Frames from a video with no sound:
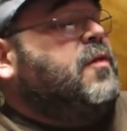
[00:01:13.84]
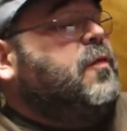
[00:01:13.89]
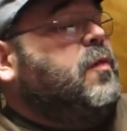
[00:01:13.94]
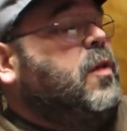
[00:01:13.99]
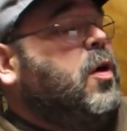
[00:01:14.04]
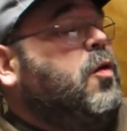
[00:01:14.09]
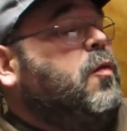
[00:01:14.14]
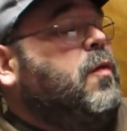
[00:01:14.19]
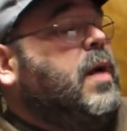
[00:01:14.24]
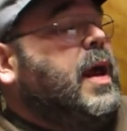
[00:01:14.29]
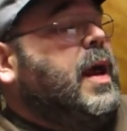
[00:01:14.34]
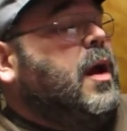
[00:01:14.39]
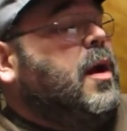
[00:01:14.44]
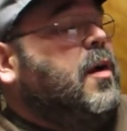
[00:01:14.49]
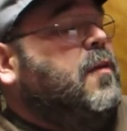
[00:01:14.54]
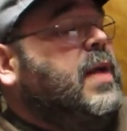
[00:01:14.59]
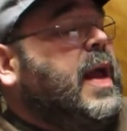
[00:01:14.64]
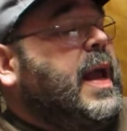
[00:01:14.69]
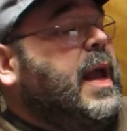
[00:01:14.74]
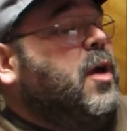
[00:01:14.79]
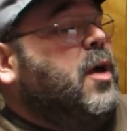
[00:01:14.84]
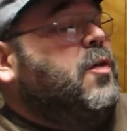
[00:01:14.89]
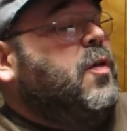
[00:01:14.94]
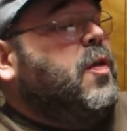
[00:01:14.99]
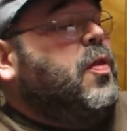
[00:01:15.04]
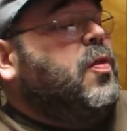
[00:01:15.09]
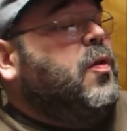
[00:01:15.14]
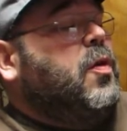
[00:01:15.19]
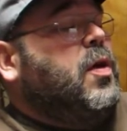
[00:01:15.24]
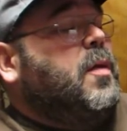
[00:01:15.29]
flow rate of eight
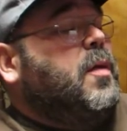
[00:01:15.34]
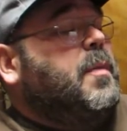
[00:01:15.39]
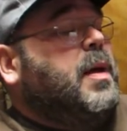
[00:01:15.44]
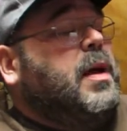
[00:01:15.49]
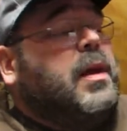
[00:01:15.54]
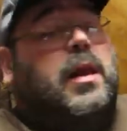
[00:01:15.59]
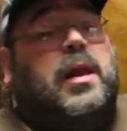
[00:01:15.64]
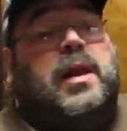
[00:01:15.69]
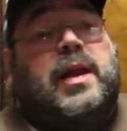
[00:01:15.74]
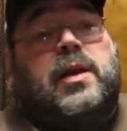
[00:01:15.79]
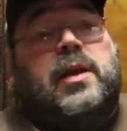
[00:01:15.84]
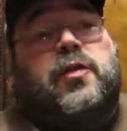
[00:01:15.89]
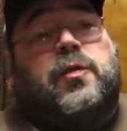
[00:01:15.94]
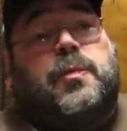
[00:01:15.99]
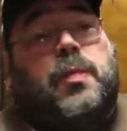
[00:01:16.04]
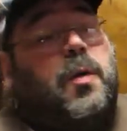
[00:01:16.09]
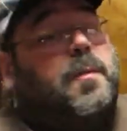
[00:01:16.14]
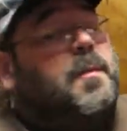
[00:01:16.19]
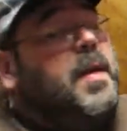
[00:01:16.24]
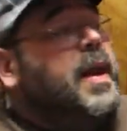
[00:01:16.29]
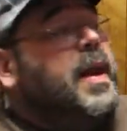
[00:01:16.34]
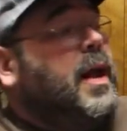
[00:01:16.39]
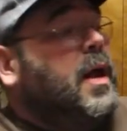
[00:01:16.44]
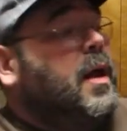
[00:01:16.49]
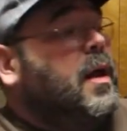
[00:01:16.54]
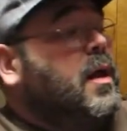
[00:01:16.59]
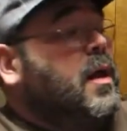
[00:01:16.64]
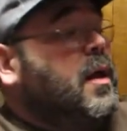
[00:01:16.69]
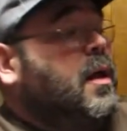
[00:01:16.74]
hundred thirty milliliters per minute.